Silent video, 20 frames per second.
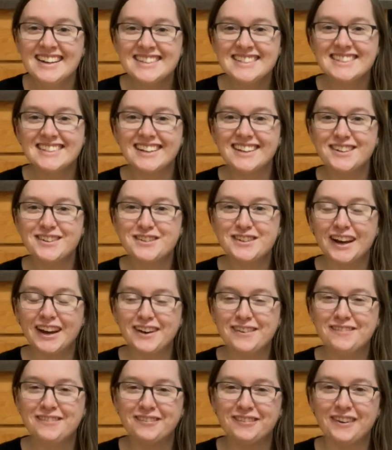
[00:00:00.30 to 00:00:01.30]

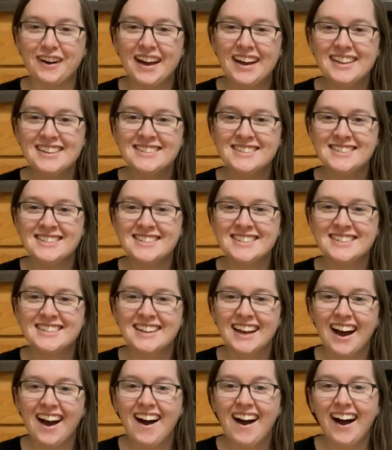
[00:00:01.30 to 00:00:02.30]
sunshine friends.
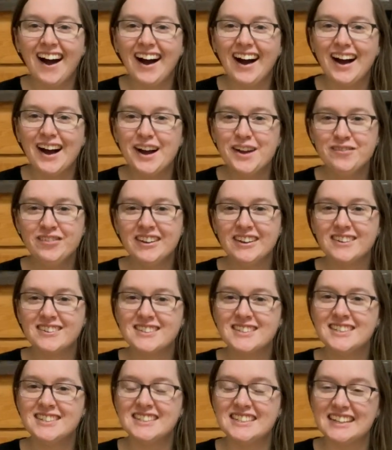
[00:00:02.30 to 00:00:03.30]
I'm here
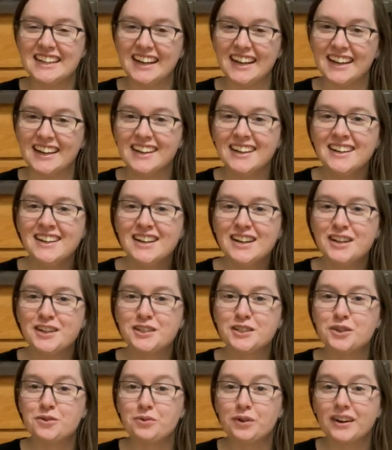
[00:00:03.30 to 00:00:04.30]
today,
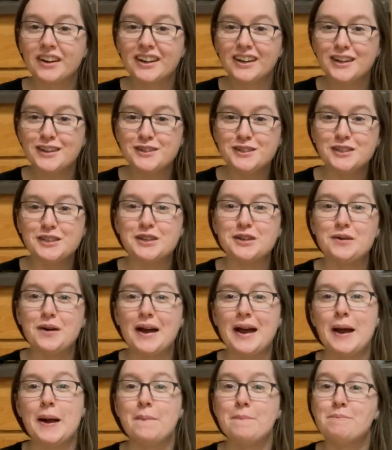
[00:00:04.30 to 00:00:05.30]
so we're gonna do
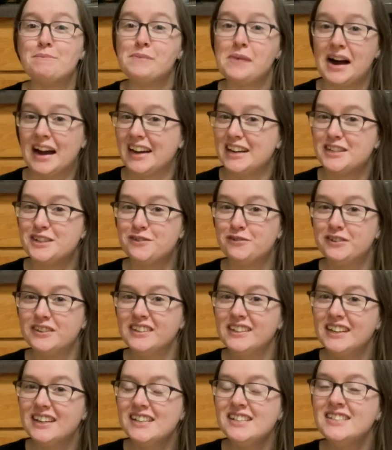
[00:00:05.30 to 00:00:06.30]
a
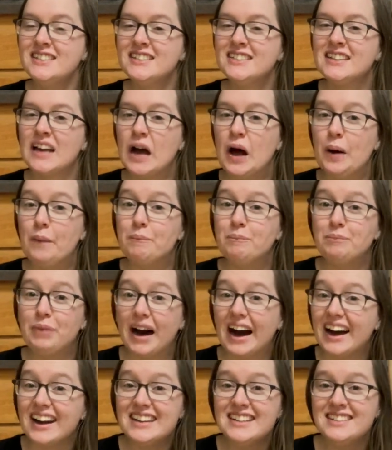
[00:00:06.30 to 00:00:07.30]
mindfulness
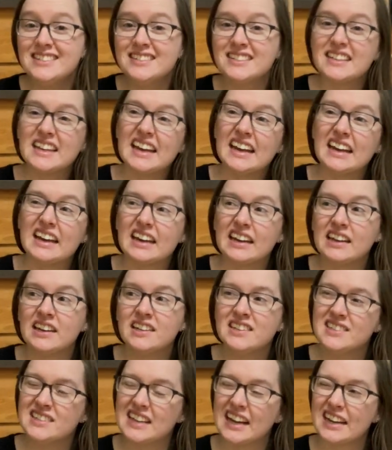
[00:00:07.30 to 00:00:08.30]
body scan
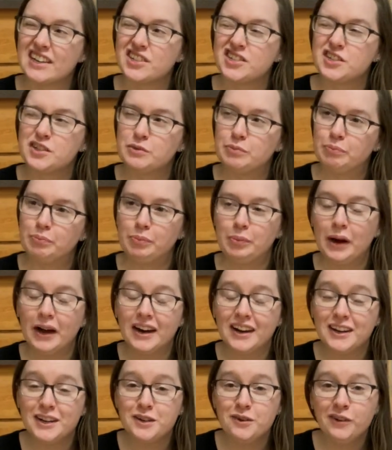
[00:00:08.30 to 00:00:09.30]
slash
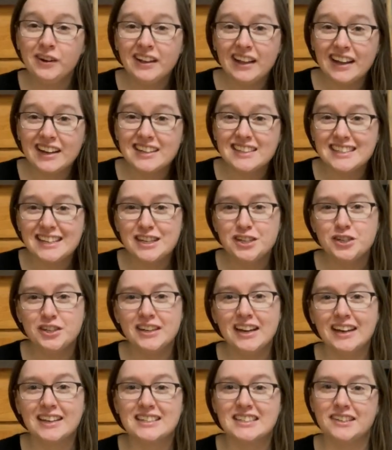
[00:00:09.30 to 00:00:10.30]
body relaxation
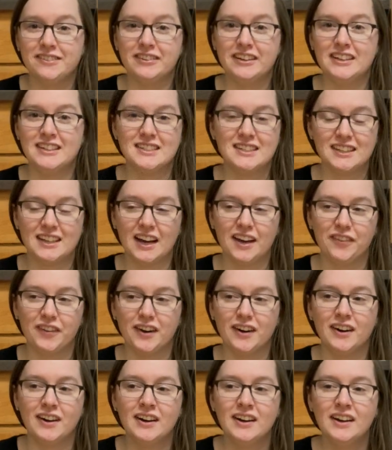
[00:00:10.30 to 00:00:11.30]
activity together.